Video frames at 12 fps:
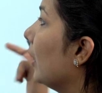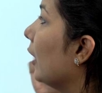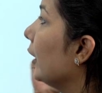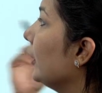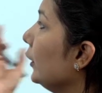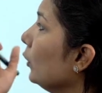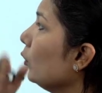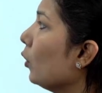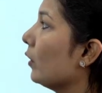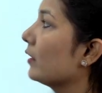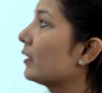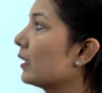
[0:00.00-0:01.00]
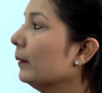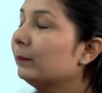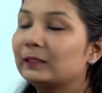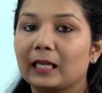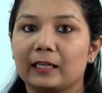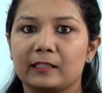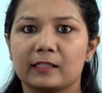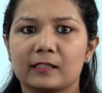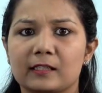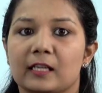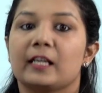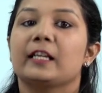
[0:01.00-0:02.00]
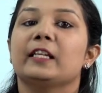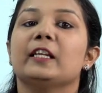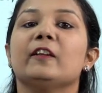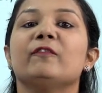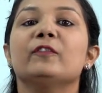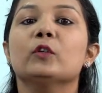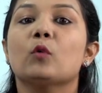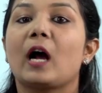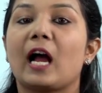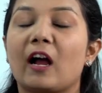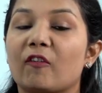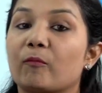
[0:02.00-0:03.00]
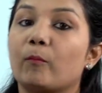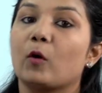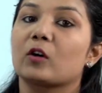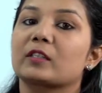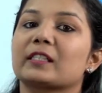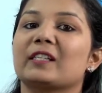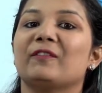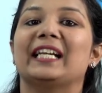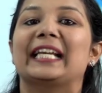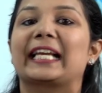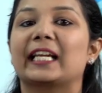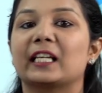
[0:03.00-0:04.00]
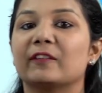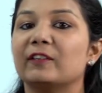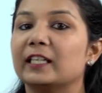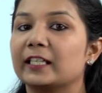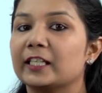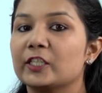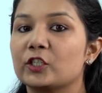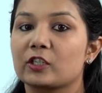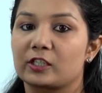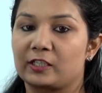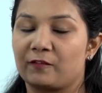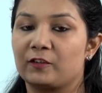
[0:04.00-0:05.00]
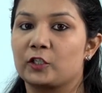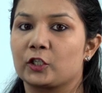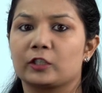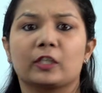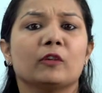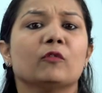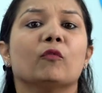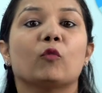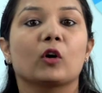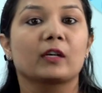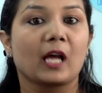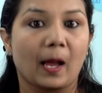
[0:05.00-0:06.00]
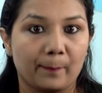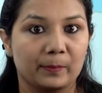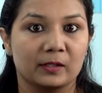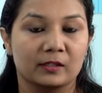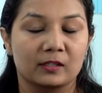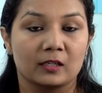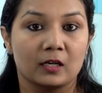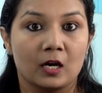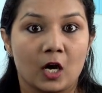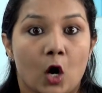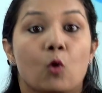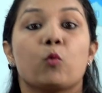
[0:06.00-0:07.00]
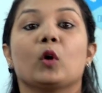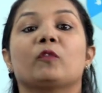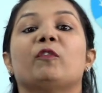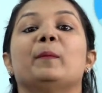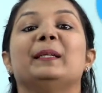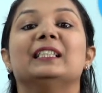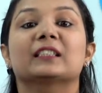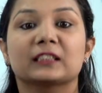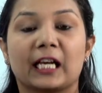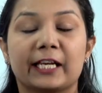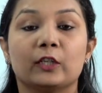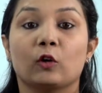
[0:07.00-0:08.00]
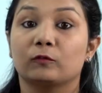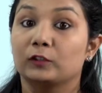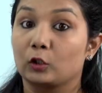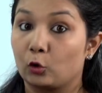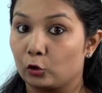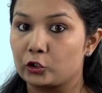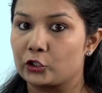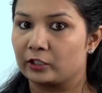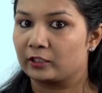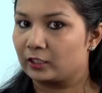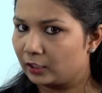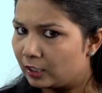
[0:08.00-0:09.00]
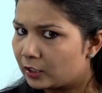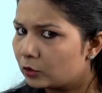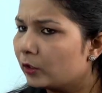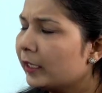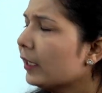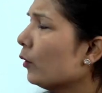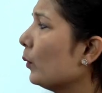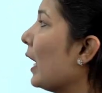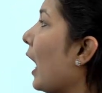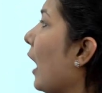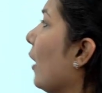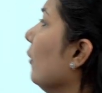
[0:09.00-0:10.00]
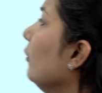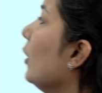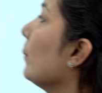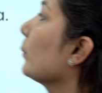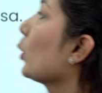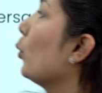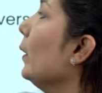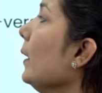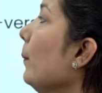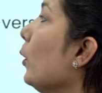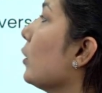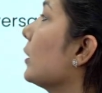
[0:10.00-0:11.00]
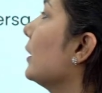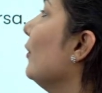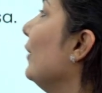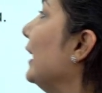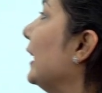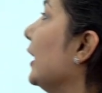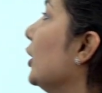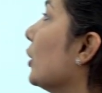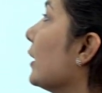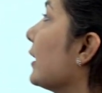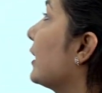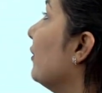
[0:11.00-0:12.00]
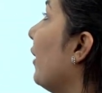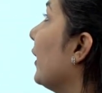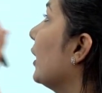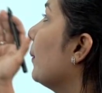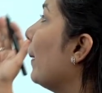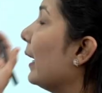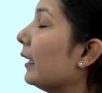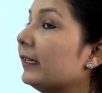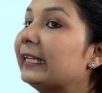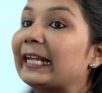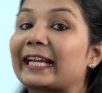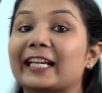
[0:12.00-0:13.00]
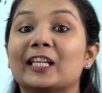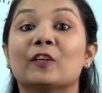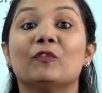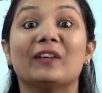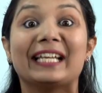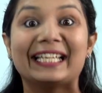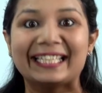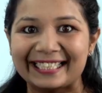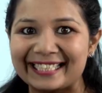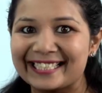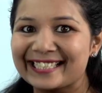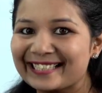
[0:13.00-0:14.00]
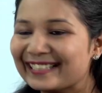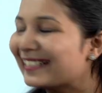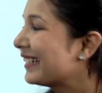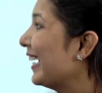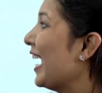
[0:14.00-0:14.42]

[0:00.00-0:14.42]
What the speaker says: a new concept, that is, if you have positive and negative integers division, then what happens? What will be the sign of the quotient? So here we have, when a positive integer is divided by a negative integer,